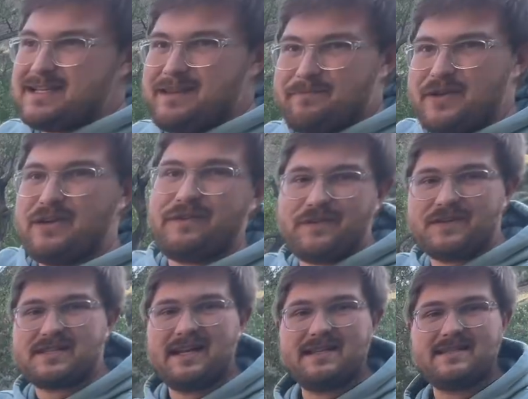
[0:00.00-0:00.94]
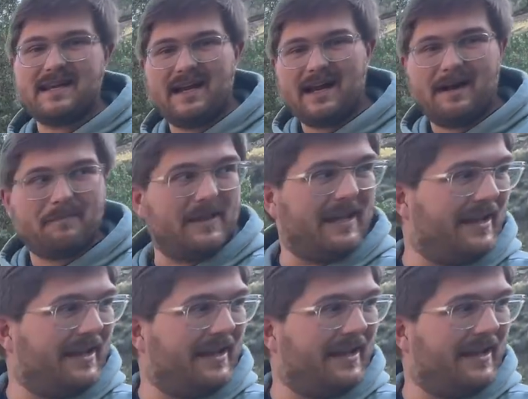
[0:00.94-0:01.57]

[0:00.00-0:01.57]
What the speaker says: the beautiful sunset up in the